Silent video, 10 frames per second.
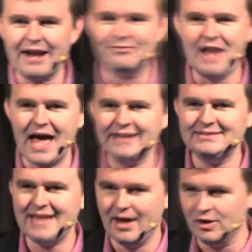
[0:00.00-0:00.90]
of nine
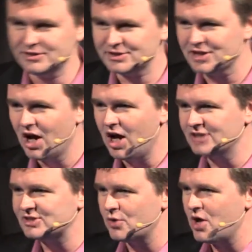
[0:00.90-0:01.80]
tails,
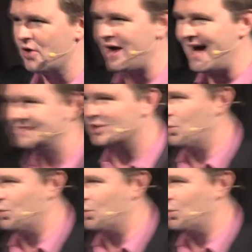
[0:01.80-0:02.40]
also known as a